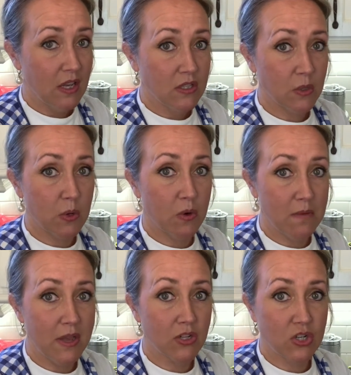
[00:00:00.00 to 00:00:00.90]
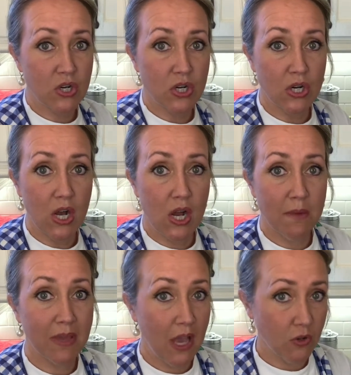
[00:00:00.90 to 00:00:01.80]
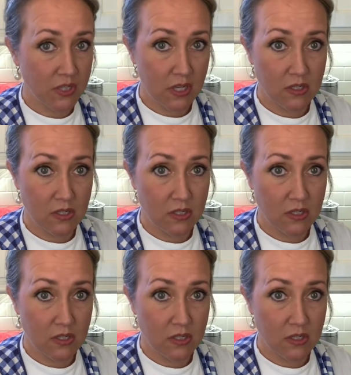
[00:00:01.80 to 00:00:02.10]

so we want to make sure um, Celtic